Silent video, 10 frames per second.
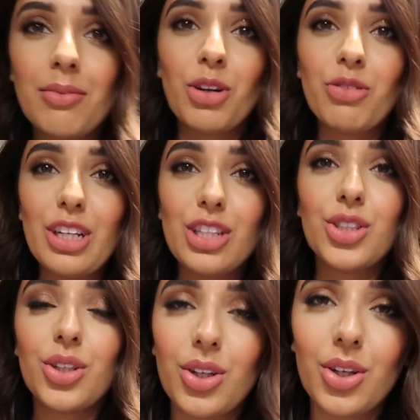I'm not really
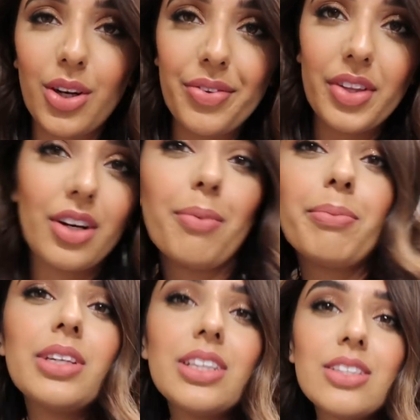sure if the
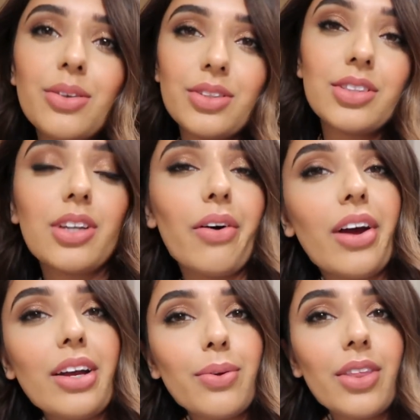company still wants to go
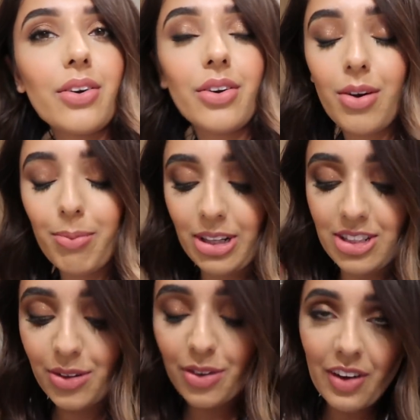ahead with it or not, but
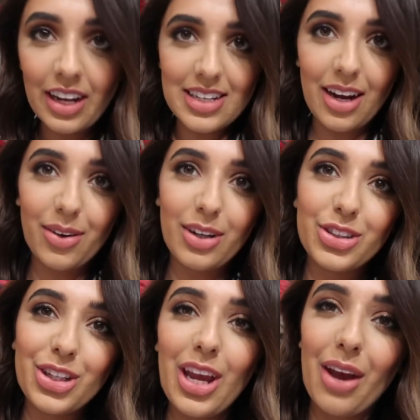until we find out, I'll
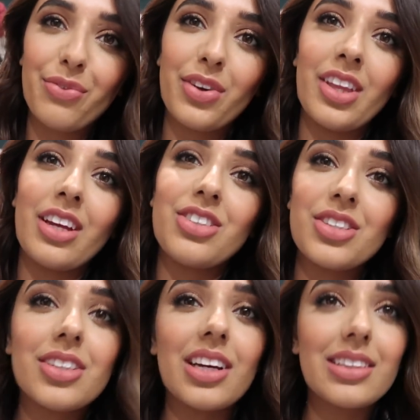show you everything,
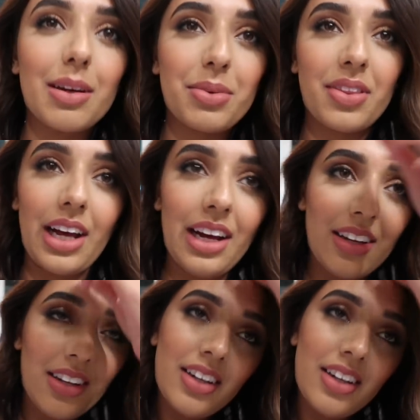just accept that.